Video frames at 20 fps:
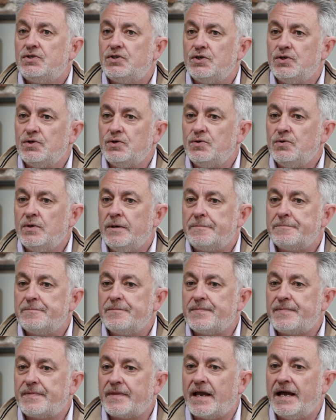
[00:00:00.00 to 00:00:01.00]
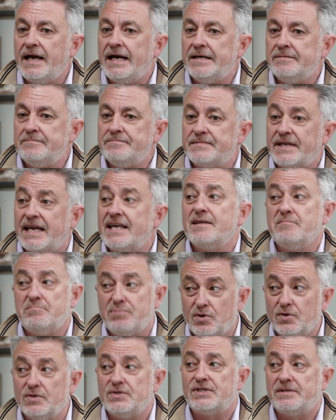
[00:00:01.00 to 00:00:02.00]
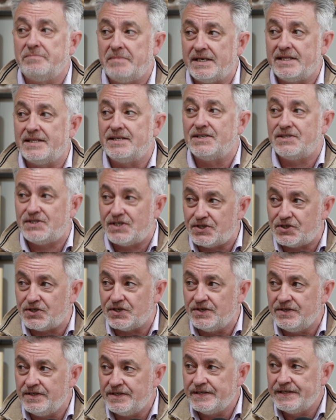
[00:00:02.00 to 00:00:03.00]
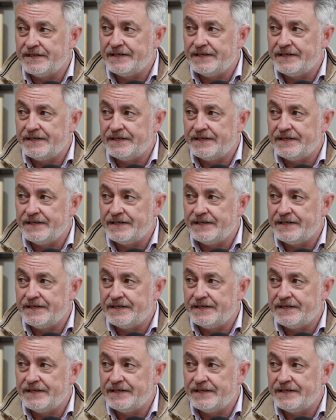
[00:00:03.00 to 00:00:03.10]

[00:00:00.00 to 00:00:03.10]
to um, get the balls to make the decision.